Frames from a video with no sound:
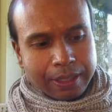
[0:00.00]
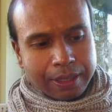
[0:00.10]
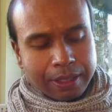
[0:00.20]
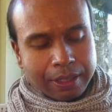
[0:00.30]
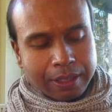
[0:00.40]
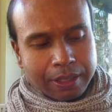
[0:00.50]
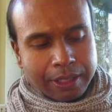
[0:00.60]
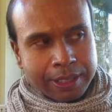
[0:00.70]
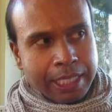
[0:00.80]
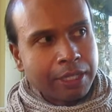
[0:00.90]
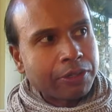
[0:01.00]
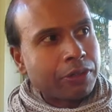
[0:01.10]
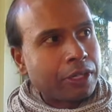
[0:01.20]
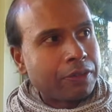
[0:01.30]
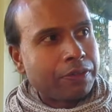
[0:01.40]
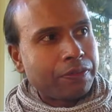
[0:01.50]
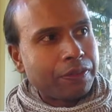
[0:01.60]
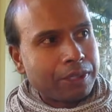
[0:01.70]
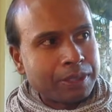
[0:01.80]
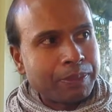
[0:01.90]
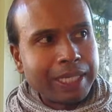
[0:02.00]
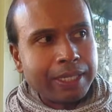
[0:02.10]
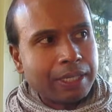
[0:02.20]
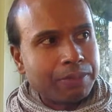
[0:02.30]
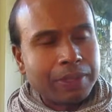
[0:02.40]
the the Telegraph. I just made it up.